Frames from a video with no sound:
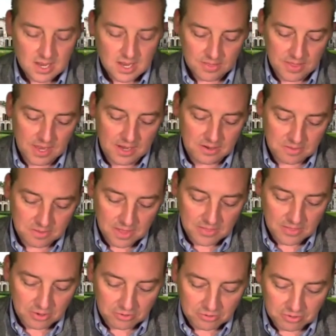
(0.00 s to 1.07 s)
Then
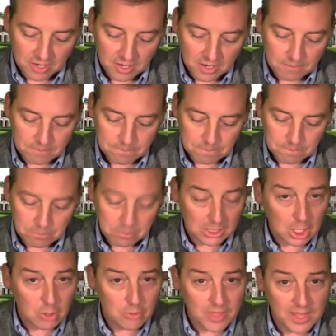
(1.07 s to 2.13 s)
there's
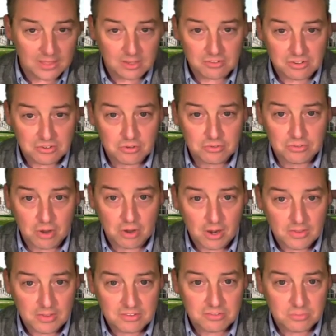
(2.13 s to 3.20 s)
below that, there's a two-star,
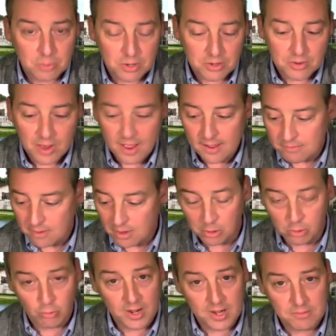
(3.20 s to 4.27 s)
and this is where you have a
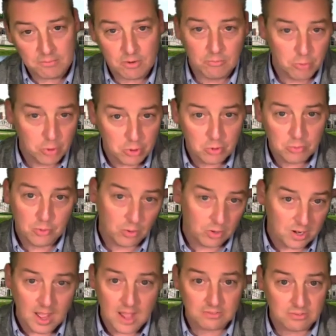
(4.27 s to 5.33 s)
great room or
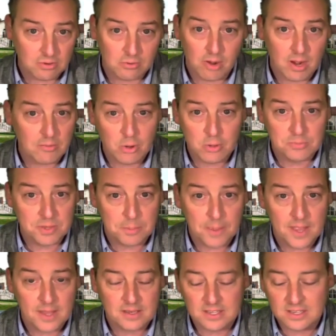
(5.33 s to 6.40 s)
not so great room,
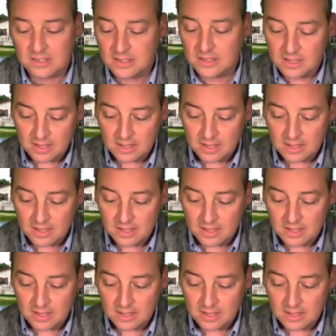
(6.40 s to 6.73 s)
depending,